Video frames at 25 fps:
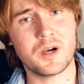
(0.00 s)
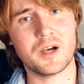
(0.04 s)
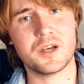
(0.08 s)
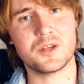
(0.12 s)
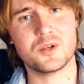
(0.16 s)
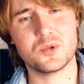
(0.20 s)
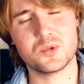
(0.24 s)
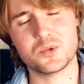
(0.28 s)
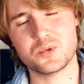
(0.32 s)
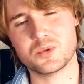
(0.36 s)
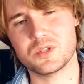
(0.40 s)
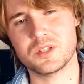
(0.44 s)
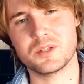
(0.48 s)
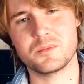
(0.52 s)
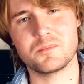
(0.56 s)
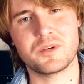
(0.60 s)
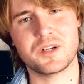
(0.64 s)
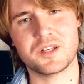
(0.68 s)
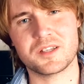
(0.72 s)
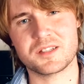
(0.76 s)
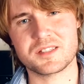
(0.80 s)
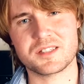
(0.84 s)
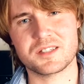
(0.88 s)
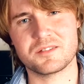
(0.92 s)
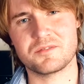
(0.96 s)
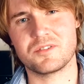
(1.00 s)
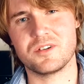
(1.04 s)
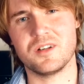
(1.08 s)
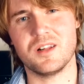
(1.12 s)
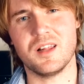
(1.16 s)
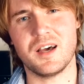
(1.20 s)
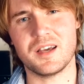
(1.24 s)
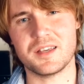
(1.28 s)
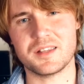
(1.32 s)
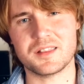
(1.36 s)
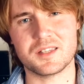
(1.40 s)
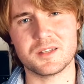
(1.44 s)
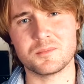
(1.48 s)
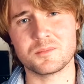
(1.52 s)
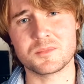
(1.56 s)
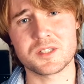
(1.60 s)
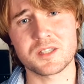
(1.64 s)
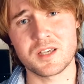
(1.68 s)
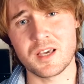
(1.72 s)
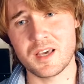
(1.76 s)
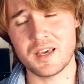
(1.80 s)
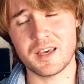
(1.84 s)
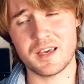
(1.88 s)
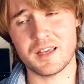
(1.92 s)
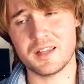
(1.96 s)
I usually bring several items
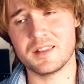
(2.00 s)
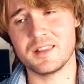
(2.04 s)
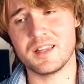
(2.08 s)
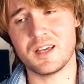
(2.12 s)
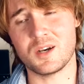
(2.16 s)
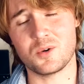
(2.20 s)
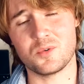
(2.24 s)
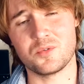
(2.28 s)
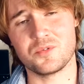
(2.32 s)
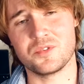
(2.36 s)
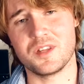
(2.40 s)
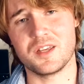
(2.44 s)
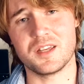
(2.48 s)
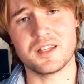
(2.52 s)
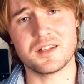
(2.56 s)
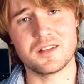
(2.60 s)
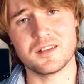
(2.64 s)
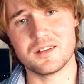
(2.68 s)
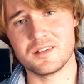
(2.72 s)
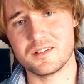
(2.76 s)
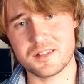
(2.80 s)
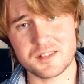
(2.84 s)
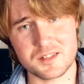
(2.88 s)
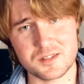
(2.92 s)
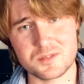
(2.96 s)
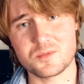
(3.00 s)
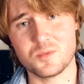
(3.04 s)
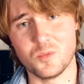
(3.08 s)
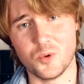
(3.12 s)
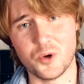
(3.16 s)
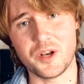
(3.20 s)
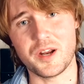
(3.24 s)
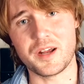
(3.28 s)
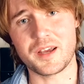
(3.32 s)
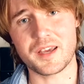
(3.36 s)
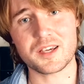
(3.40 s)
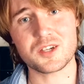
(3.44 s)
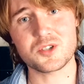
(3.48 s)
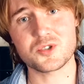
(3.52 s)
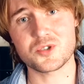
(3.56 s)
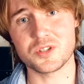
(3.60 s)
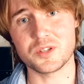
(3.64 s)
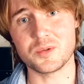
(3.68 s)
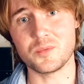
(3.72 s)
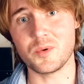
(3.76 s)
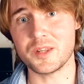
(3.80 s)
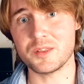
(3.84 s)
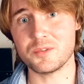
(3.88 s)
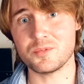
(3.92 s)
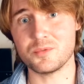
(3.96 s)
and none of that is what I actually
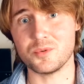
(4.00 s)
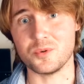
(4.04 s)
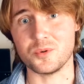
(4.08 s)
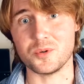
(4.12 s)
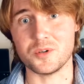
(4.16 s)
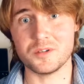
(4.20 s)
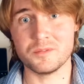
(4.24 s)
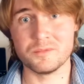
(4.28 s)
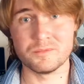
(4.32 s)
went for.